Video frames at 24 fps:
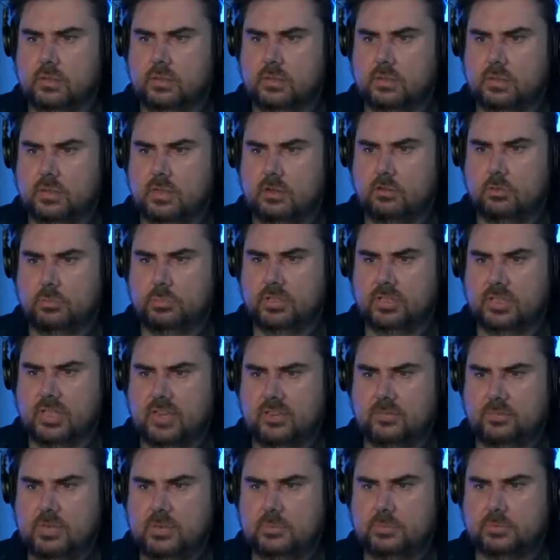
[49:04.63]
that there will be a
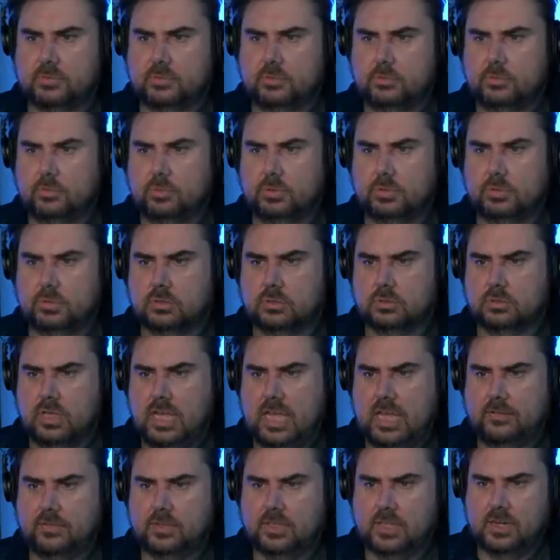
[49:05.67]
lot of people who will
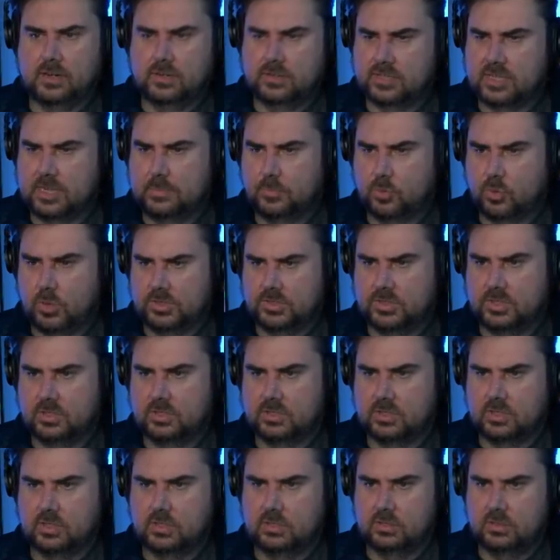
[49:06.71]
have a lot of the same
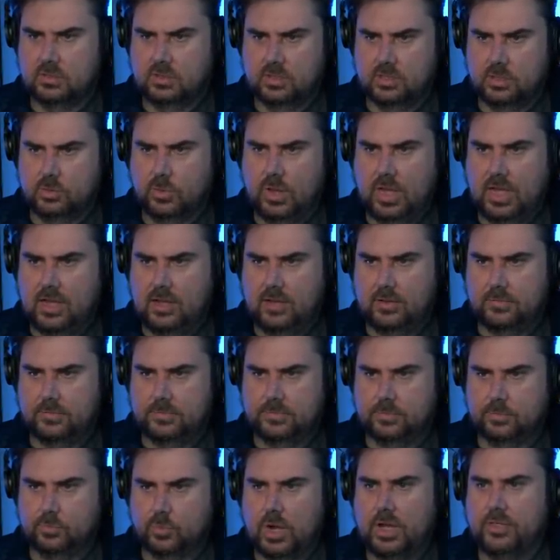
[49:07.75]
questions that you
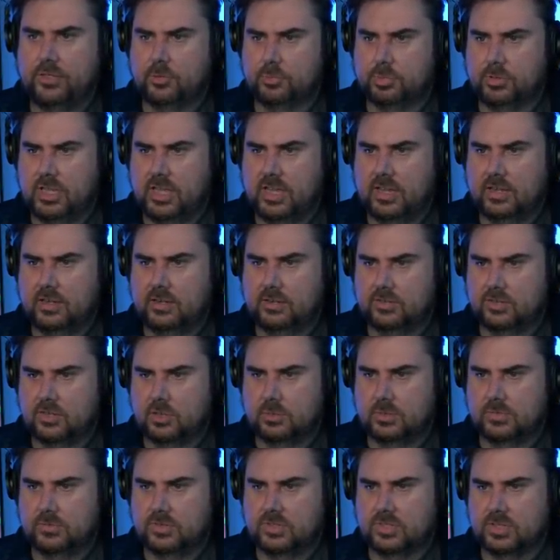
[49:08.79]
have while they're playing it, in
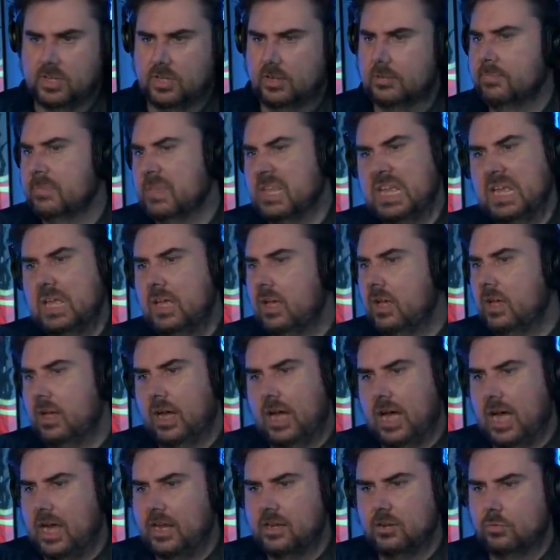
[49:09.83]
terms of just like,
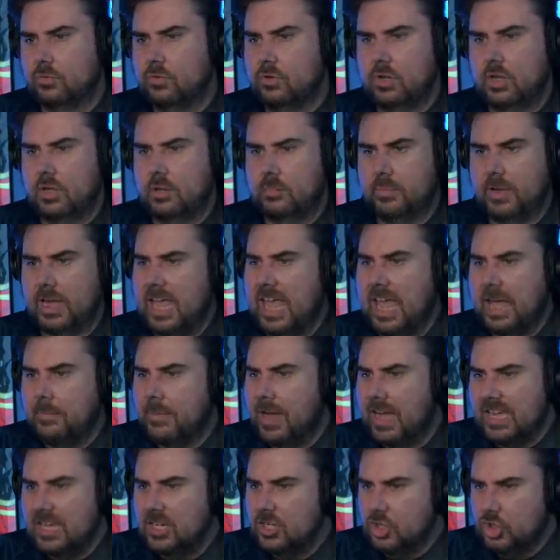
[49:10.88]
am
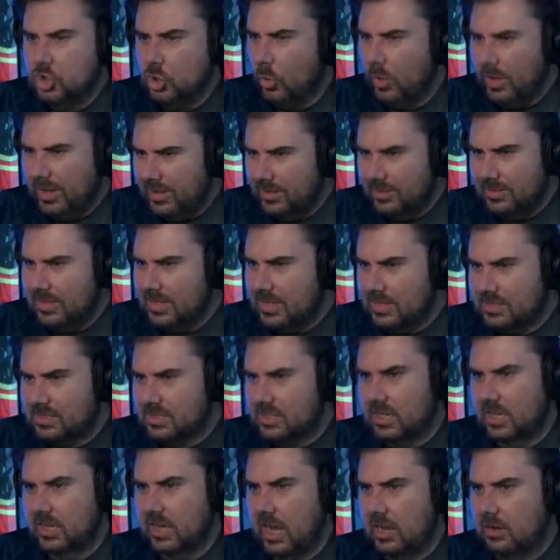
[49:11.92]
I enjoying this?
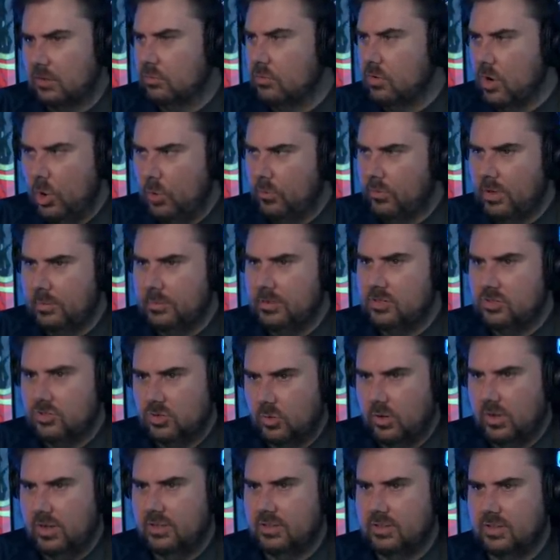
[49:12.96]
Like, I don't know if I'm
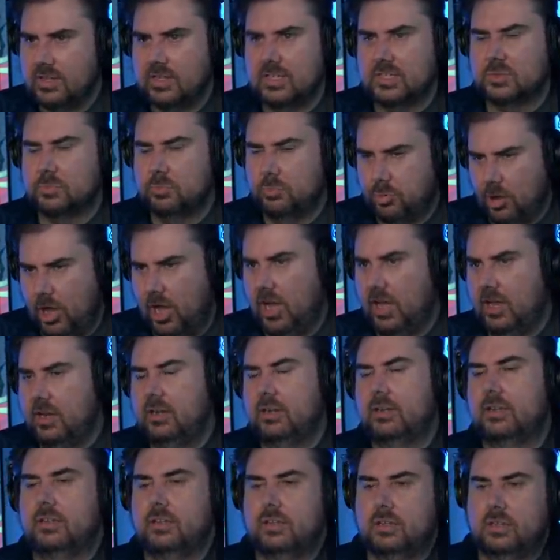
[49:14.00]
enjoying this,
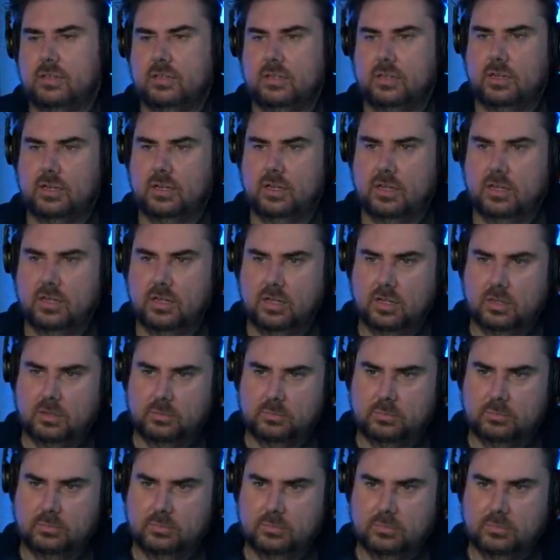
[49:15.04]
but in a